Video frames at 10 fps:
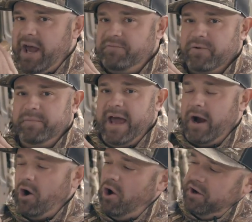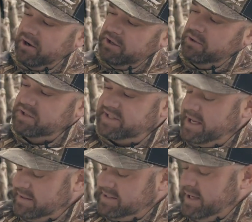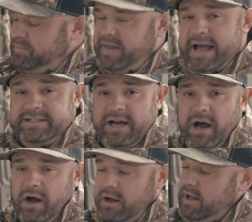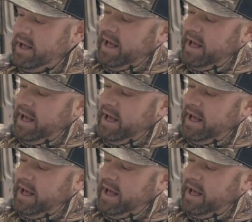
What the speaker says: And from there, all you're gonna do is take the tip of that tongue